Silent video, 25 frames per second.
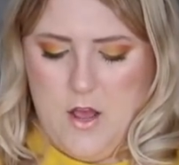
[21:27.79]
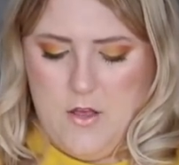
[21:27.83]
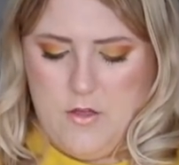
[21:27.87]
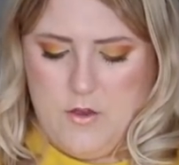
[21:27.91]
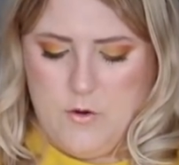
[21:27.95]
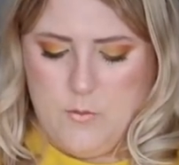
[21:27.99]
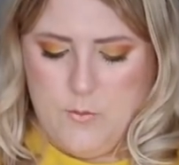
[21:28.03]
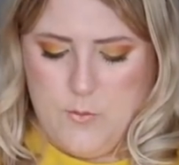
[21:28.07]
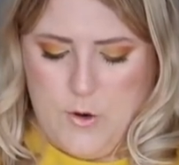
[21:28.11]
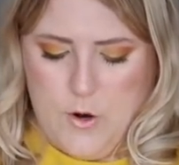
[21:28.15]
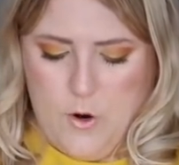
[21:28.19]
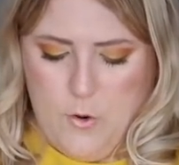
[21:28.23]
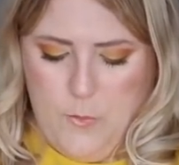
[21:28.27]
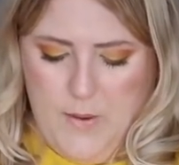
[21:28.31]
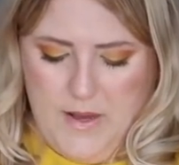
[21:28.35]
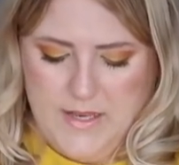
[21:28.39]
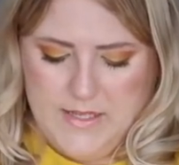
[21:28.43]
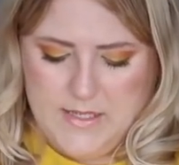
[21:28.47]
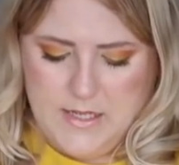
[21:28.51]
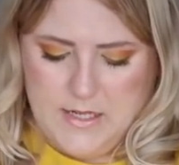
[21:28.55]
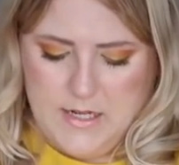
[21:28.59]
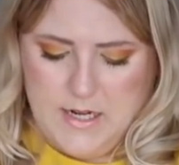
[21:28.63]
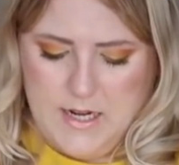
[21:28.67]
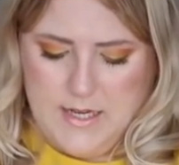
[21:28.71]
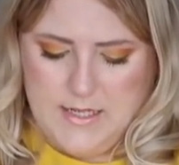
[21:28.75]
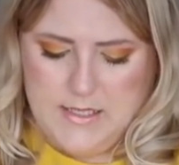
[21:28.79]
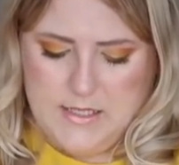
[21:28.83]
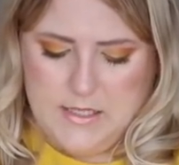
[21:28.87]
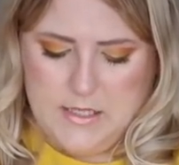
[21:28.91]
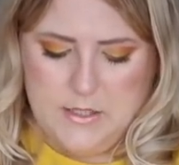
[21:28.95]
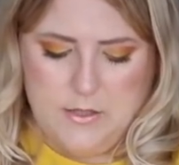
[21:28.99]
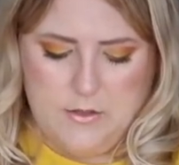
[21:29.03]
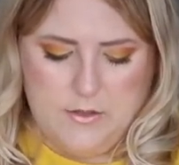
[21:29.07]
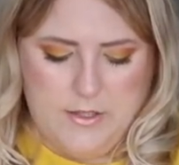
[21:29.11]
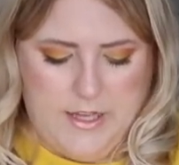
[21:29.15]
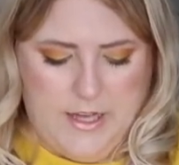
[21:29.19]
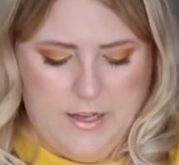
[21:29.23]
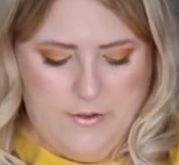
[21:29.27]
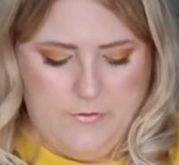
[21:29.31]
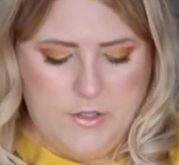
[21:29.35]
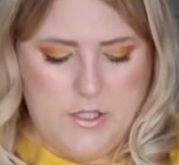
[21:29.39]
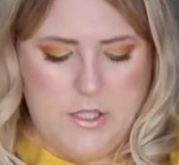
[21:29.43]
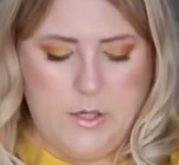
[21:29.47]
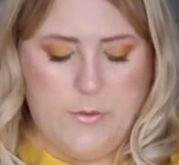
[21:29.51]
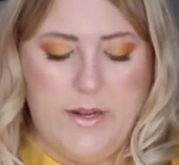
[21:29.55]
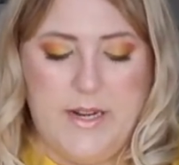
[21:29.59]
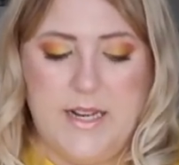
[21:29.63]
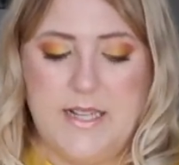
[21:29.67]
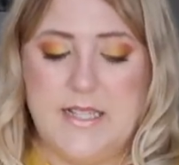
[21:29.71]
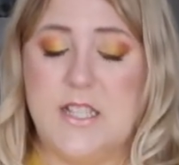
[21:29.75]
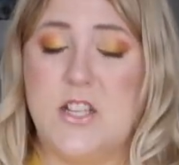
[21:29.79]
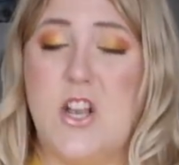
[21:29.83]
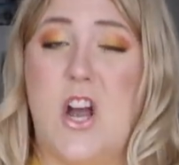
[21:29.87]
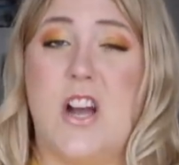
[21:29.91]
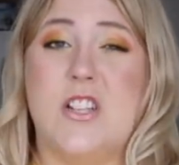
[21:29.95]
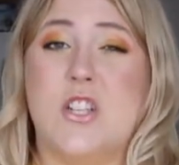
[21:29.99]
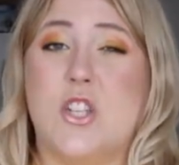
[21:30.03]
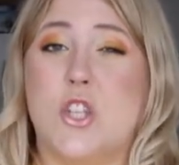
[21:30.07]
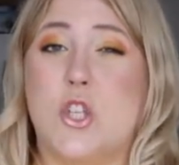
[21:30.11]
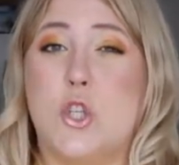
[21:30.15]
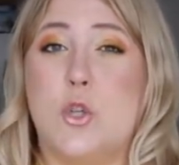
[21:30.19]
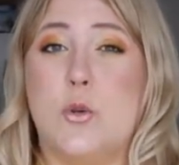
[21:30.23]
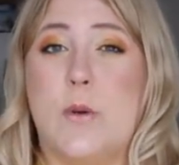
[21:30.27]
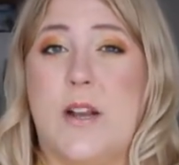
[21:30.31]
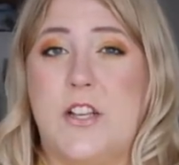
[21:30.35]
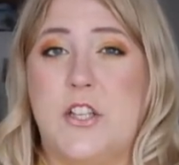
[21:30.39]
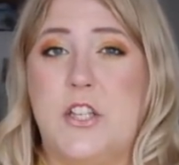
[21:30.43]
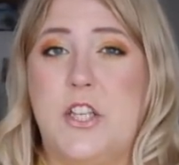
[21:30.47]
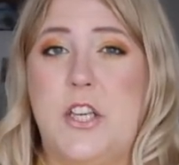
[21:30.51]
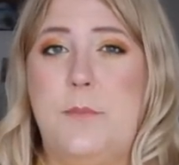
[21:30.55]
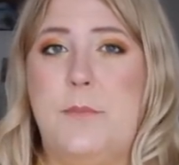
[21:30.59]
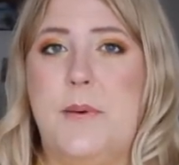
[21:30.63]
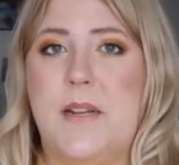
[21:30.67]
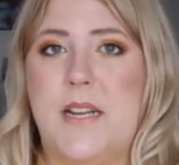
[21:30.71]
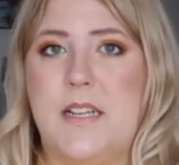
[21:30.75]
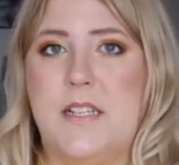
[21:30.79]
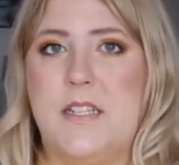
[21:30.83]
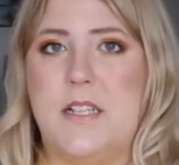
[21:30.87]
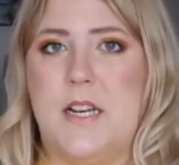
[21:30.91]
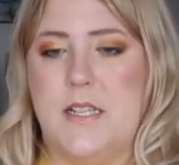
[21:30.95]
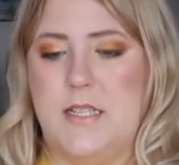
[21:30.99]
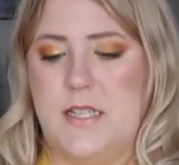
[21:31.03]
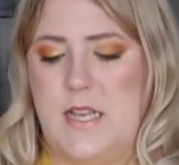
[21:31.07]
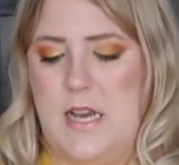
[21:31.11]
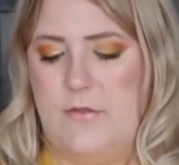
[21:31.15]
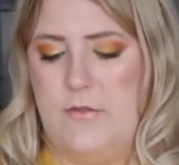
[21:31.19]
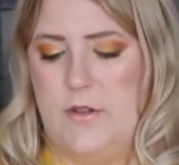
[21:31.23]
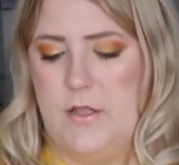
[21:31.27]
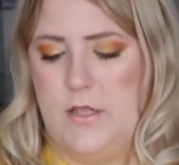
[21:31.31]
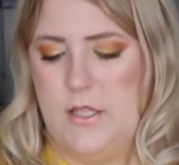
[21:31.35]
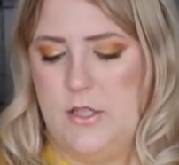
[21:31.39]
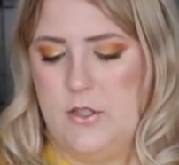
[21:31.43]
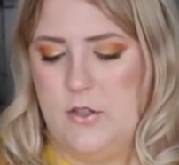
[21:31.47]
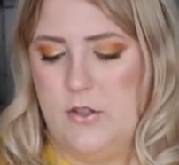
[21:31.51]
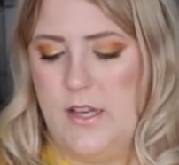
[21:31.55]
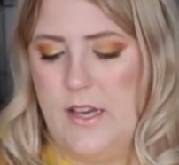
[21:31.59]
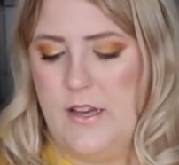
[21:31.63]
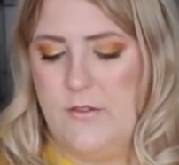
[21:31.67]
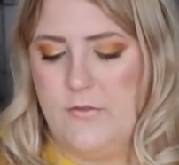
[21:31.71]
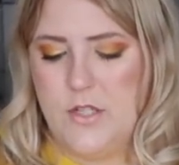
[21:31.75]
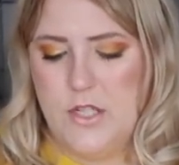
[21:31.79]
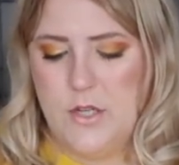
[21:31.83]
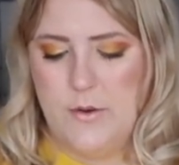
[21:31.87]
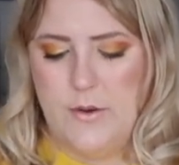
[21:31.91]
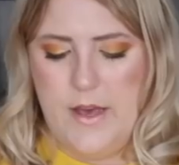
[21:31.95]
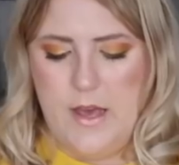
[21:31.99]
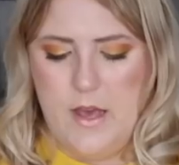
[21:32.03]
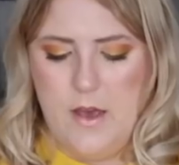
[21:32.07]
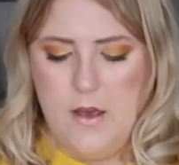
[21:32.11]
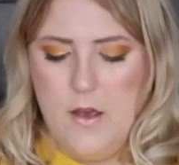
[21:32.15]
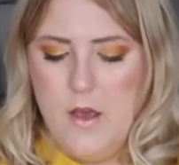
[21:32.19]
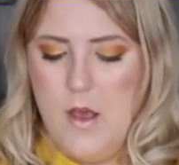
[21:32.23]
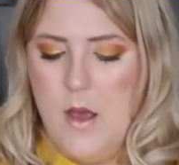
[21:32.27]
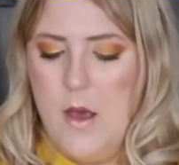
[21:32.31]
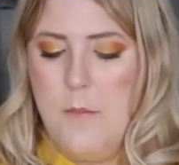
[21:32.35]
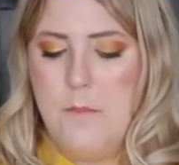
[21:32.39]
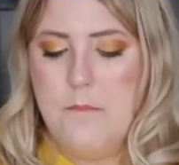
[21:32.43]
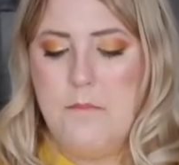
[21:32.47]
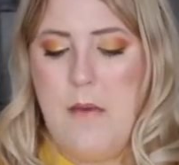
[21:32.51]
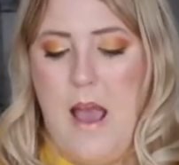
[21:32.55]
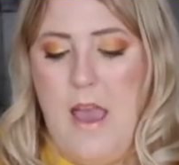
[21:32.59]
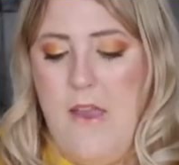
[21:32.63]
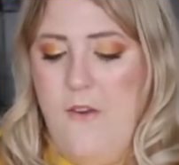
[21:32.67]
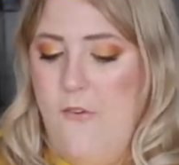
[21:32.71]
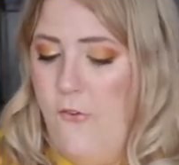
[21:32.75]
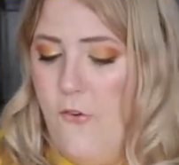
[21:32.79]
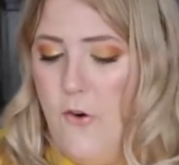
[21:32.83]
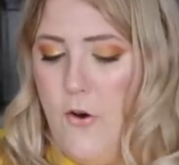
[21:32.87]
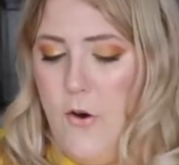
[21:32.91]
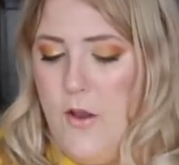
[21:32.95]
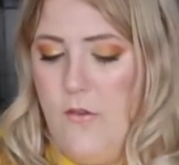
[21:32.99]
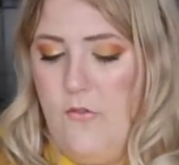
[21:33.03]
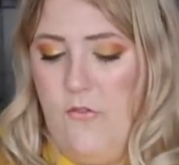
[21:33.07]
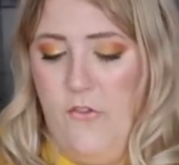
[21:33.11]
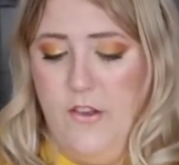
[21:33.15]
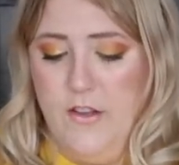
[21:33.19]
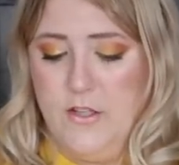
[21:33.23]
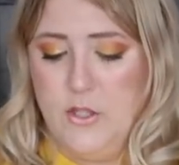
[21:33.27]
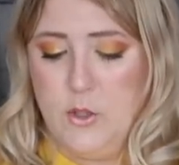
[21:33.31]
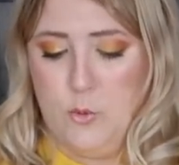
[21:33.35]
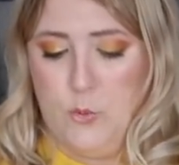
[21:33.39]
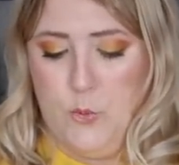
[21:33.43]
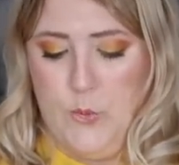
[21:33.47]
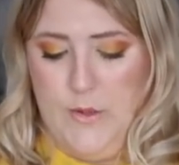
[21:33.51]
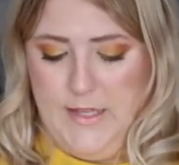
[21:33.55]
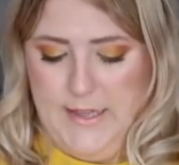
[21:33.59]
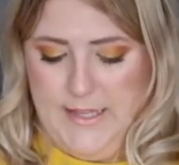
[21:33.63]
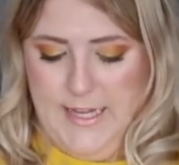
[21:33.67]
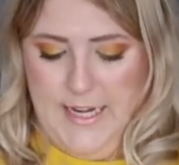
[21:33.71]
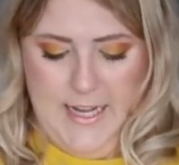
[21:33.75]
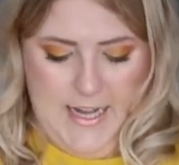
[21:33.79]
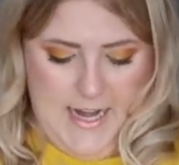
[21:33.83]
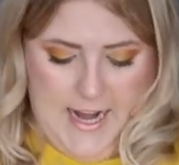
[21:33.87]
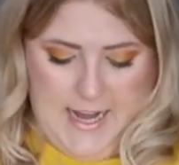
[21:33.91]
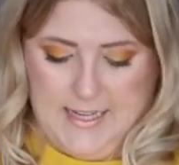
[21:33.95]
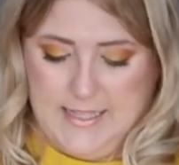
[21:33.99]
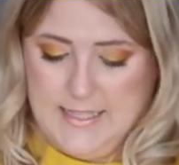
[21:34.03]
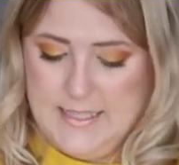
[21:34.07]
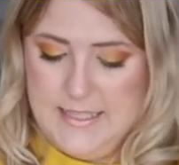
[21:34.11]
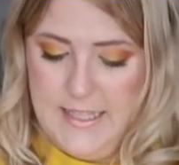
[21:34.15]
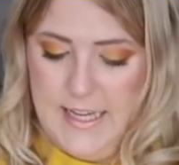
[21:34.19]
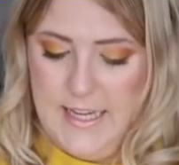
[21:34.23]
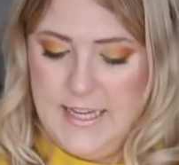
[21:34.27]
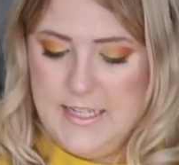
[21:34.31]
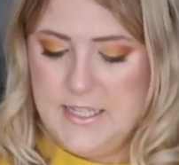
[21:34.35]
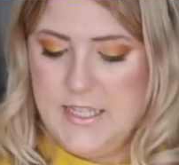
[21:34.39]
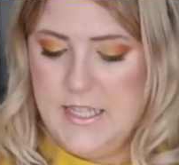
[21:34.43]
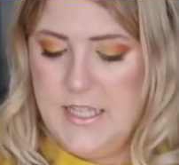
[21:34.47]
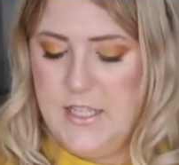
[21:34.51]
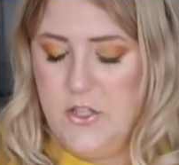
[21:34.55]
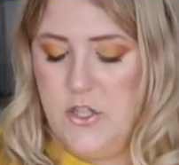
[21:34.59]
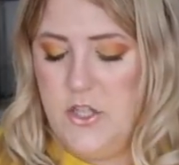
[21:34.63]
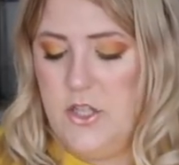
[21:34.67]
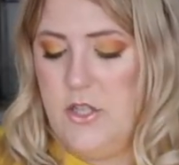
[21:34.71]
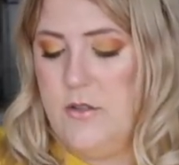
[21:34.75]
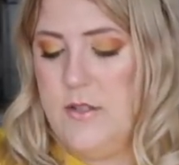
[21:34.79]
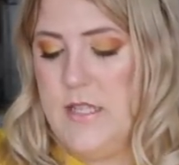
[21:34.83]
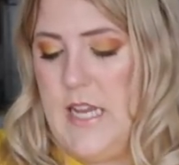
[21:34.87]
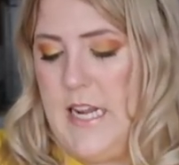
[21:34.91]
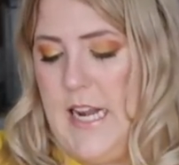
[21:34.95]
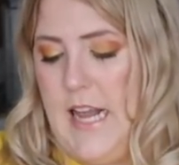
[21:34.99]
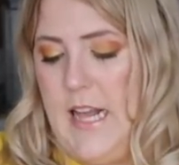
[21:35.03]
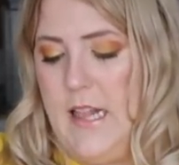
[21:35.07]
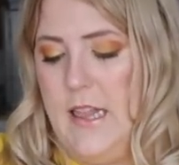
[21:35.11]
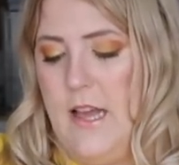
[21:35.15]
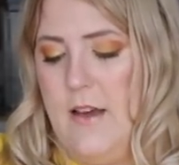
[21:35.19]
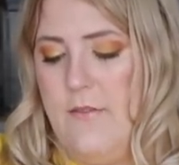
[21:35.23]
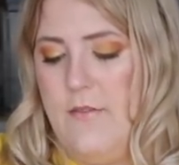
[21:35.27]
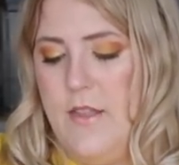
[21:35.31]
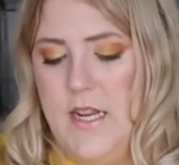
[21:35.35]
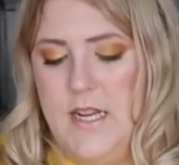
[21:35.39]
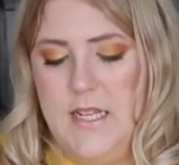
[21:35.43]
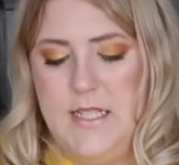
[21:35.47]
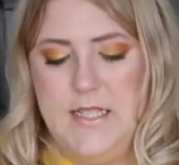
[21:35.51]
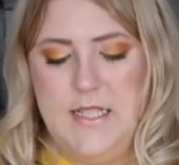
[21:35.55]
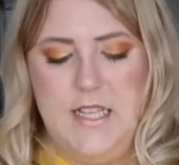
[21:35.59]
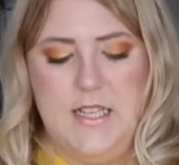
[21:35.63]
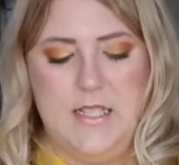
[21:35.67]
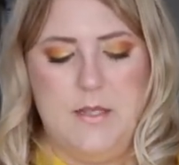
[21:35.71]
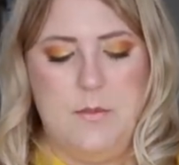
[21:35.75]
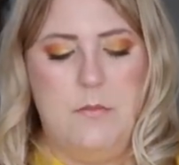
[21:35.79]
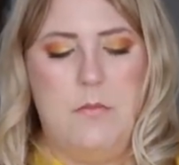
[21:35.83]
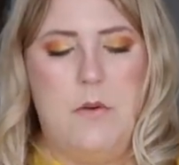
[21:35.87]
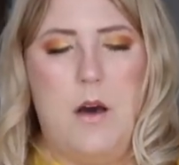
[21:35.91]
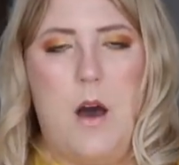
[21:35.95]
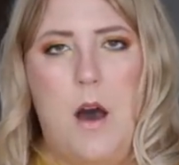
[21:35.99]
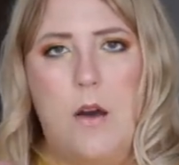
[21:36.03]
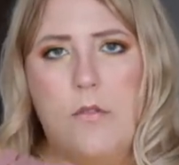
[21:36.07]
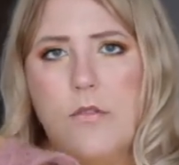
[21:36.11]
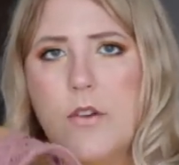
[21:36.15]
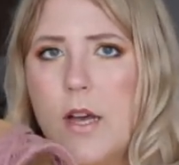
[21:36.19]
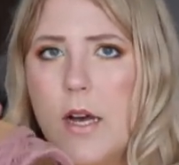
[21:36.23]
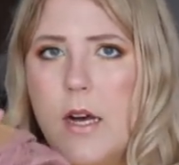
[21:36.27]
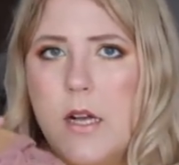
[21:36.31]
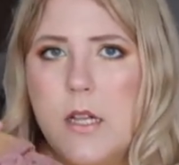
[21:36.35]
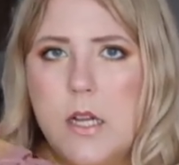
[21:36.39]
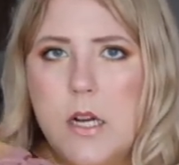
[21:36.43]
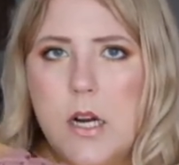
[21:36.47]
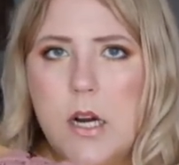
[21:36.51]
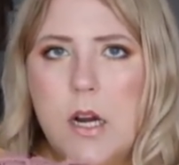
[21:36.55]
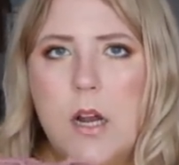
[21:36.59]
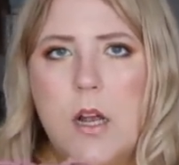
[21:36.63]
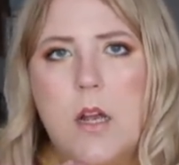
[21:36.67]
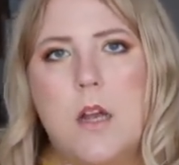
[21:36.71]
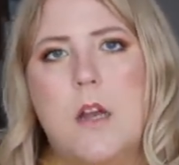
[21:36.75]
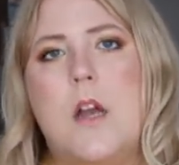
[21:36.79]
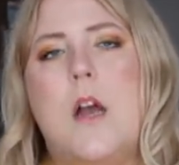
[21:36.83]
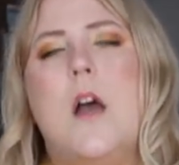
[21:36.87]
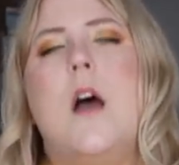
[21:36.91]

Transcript: The rope has a nice little give to it. It's not stretchy, but it does have a little give to it. My foot fits really nicely into these shoes, and I love that it's this mauve color.